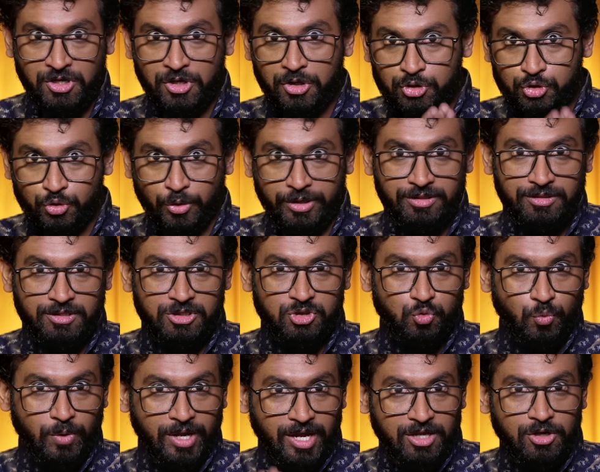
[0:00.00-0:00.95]
So in
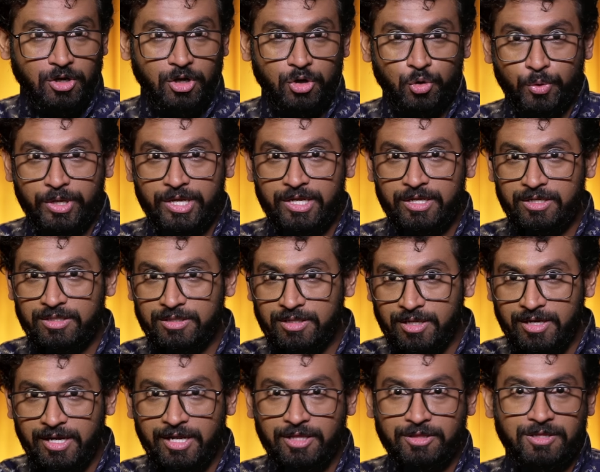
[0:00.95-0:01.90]
this way you are doing
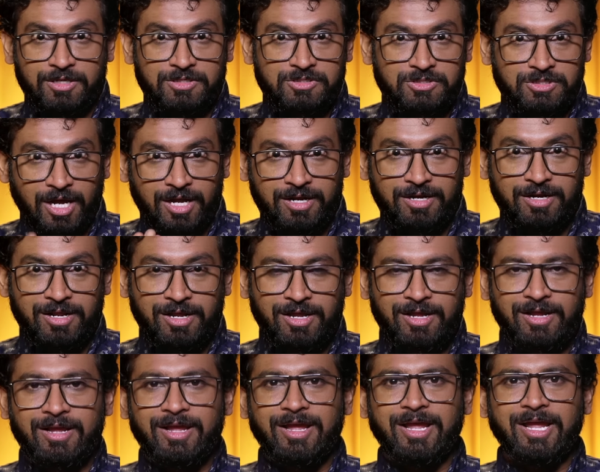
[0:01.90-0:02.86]
the Netra Snana.
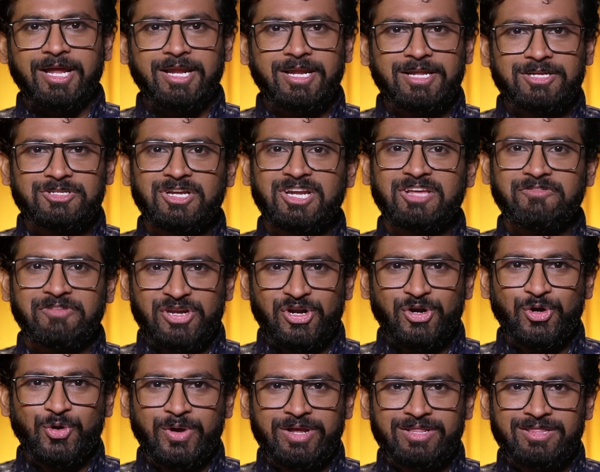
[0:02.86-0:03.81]
Initially when
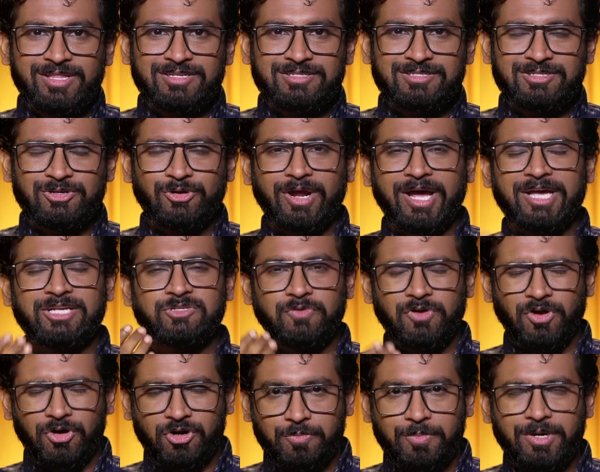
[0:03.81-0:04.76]
you are doing this, your eyes
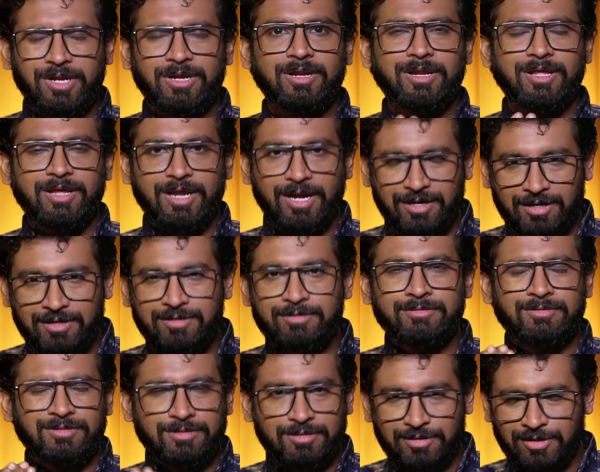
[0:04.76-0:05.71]
will automatically get
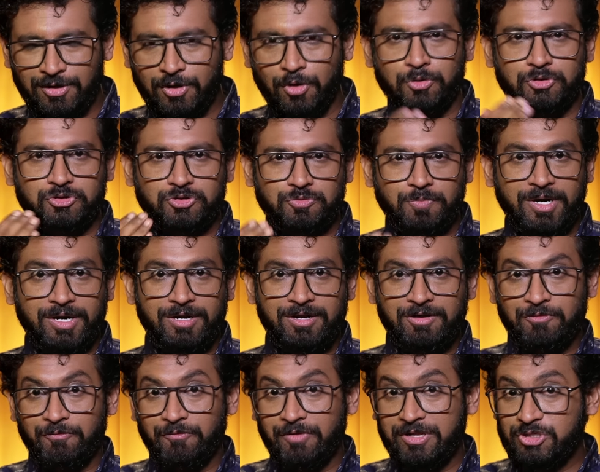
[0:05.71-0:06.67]
closed,
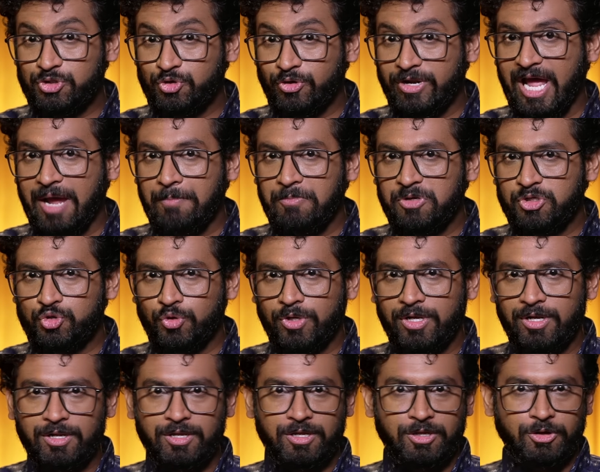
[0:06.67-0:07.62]
but once you are
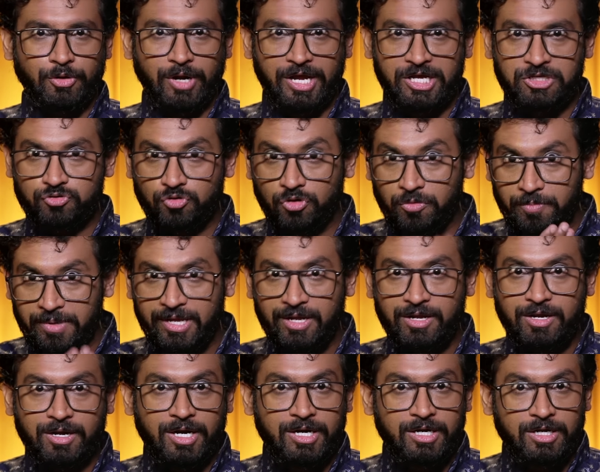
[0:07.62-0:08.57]
habitual, your eyes will be
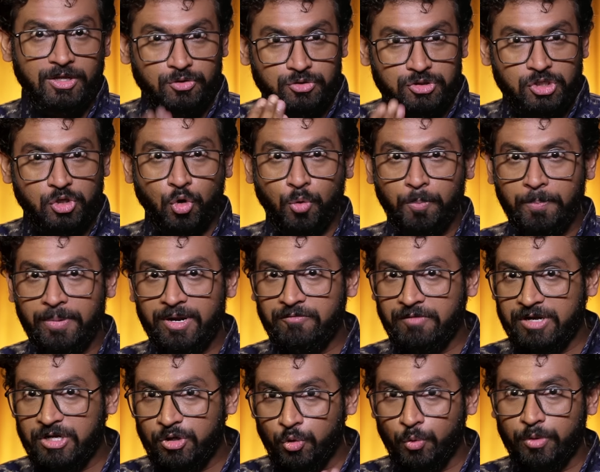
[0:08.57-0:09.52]
continuously
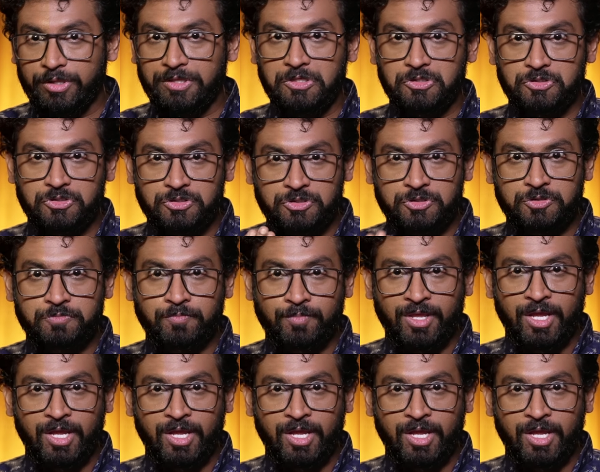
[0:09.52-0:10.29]
open when you are doing this.